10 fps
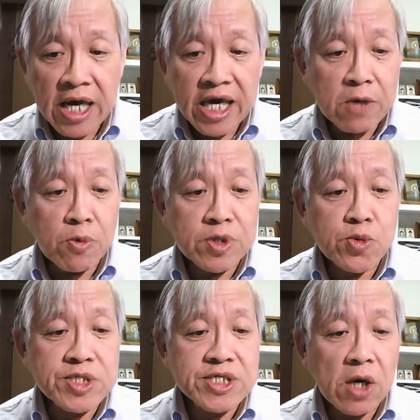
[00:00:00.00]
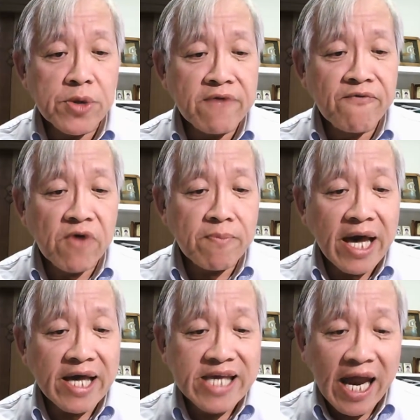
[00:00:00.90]
It was resulting from
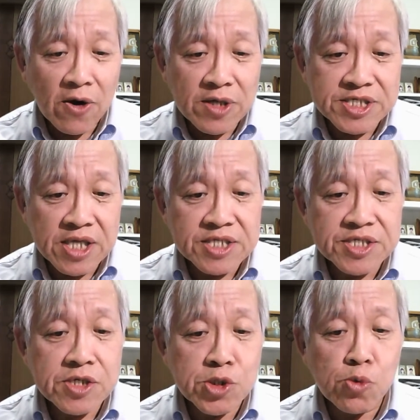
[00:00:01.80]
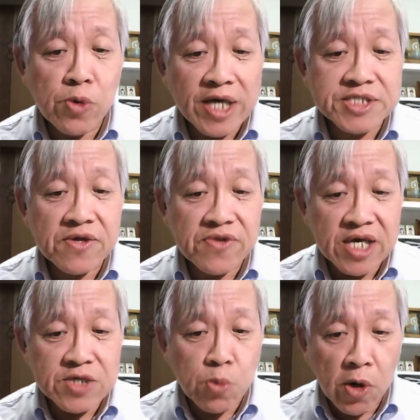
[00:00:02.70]
that carelessness to wrest
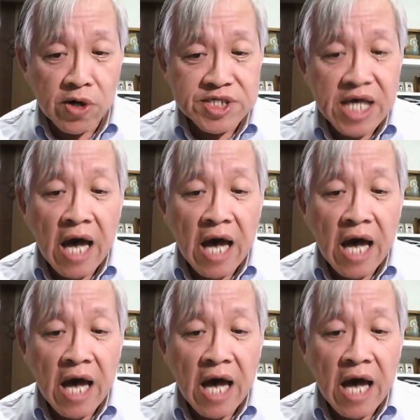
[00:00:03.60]
these works,